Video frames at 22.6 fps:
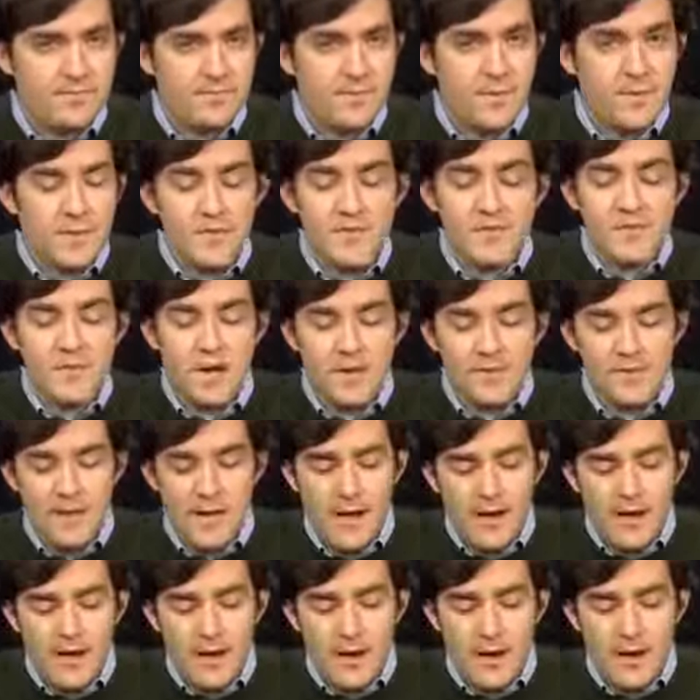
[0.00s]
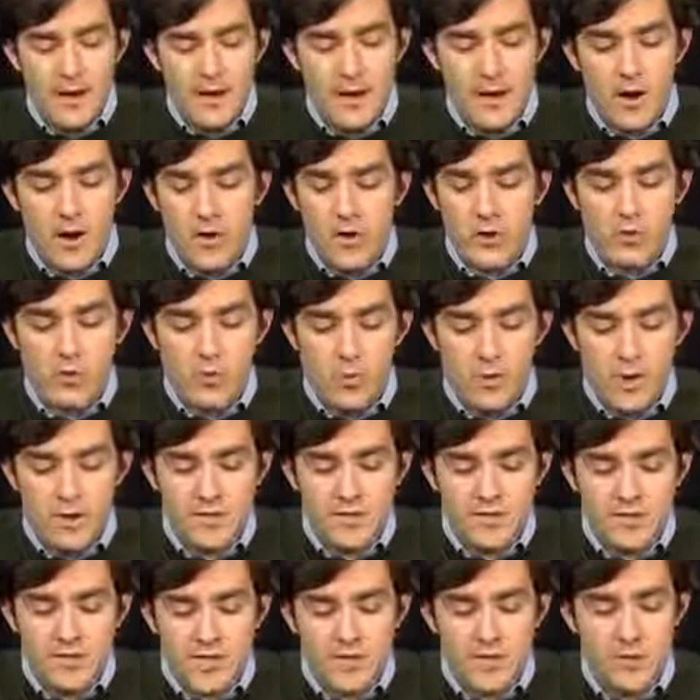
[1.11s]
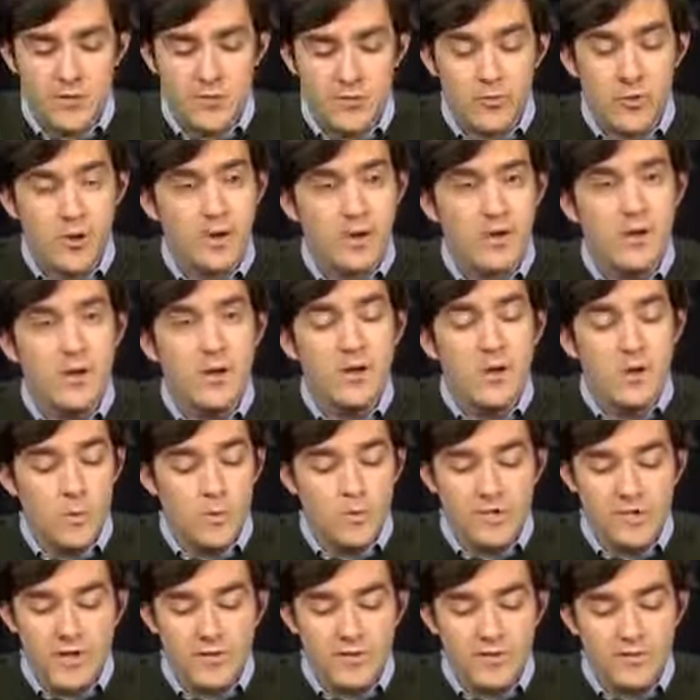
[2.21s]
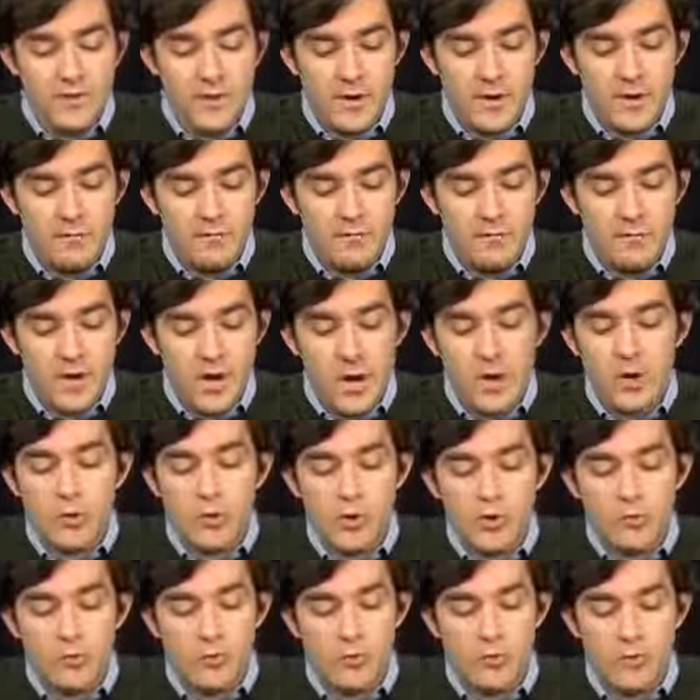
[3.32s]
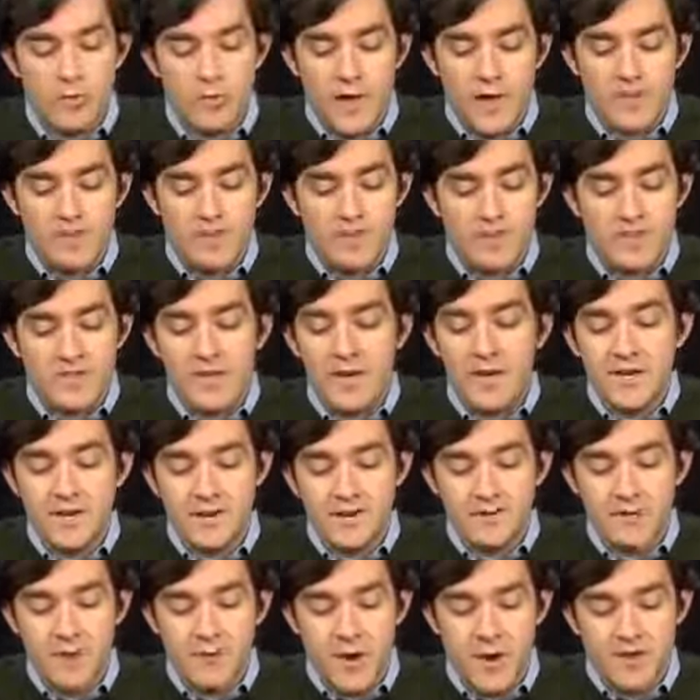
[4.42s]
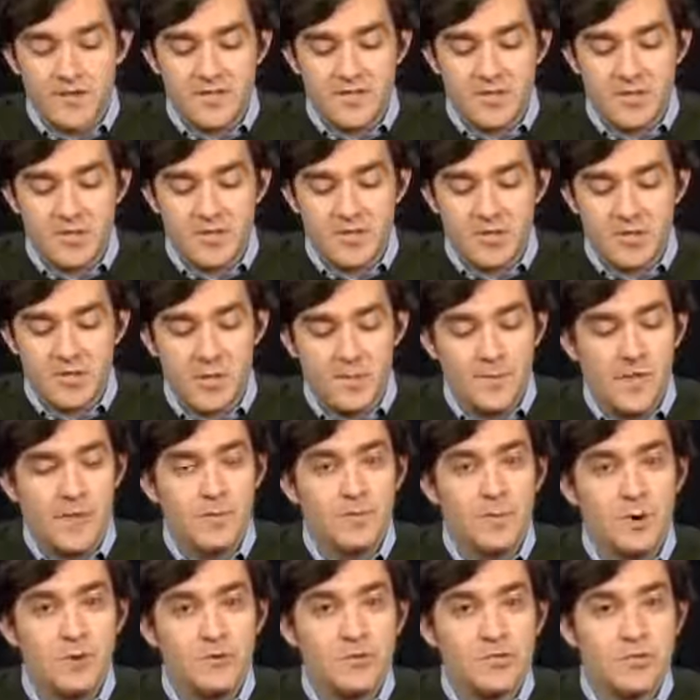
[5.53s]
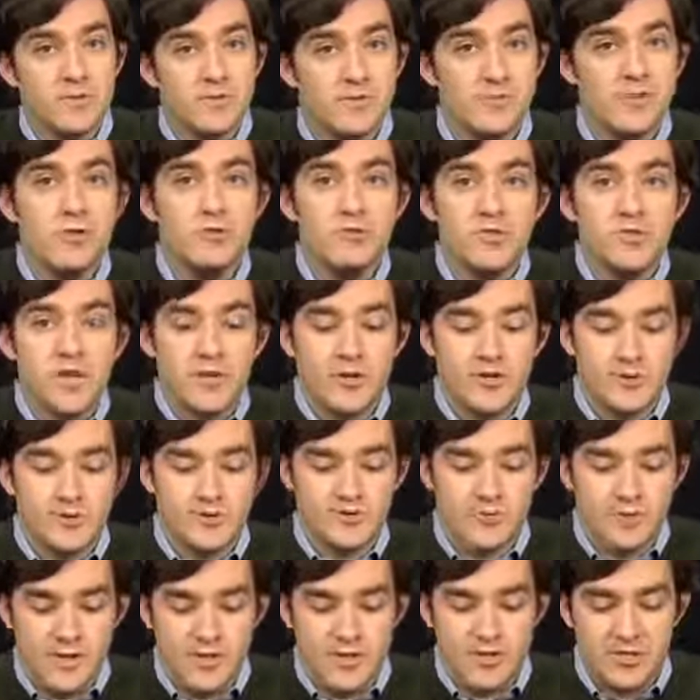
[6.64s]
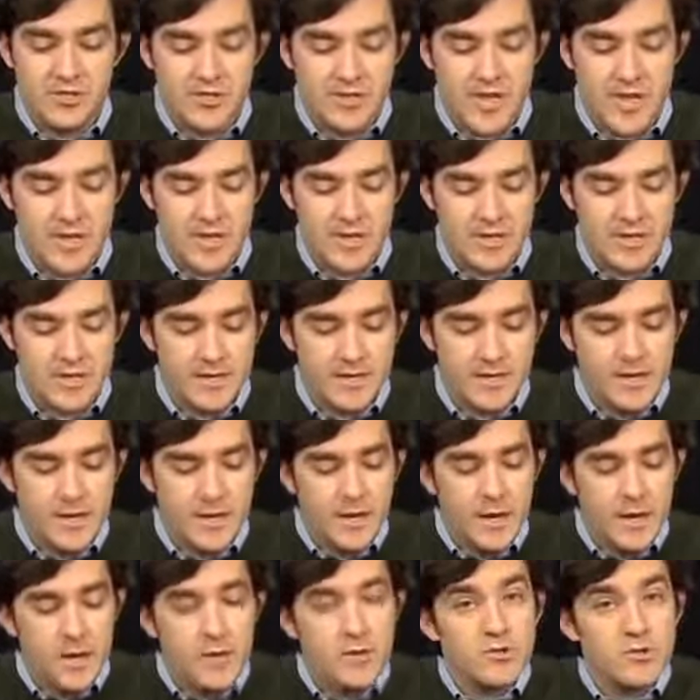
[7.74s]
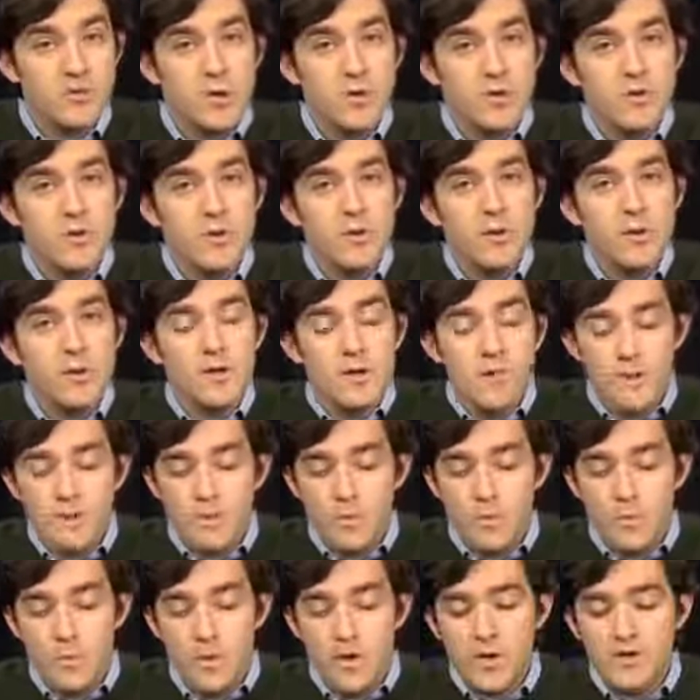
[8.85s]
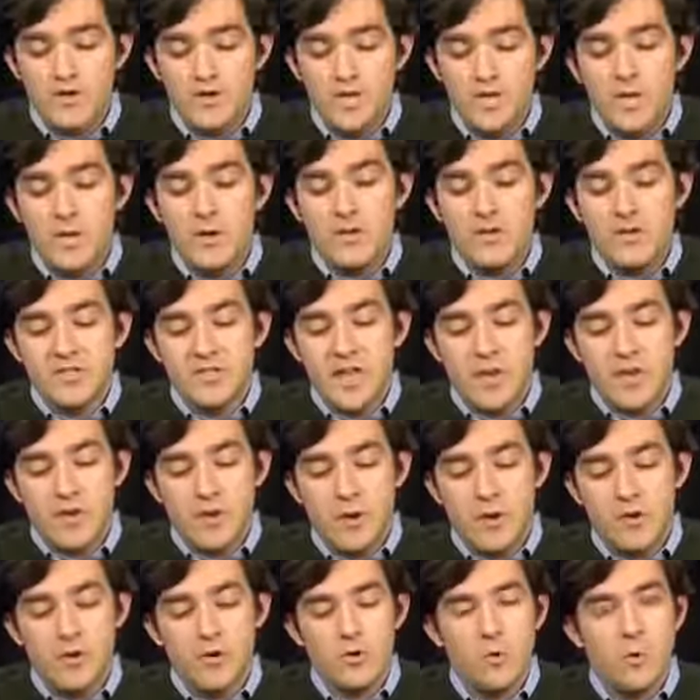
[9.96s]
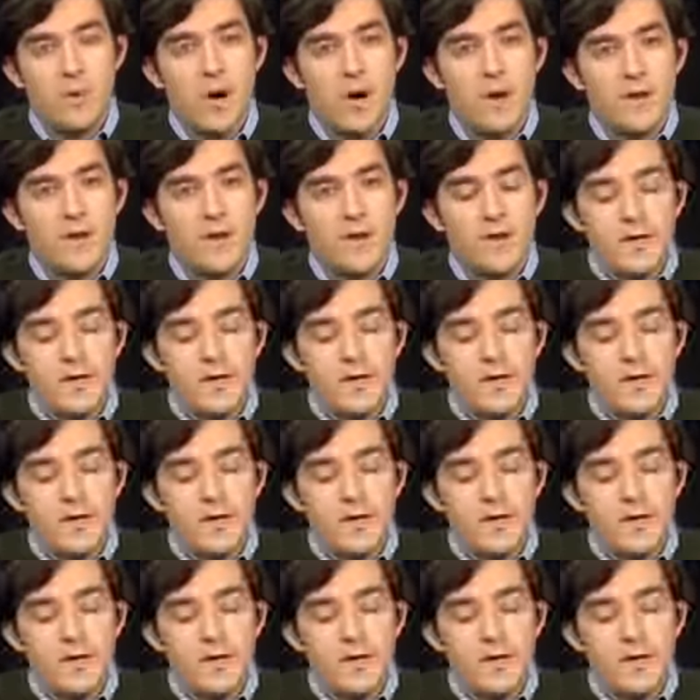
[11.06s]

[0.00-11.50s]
This is unlike Article 1, Section 3, which gives a very concrete rule that the Senate of the United States shall be composed of 2 senators from each state. So what you see here is that in Article 1,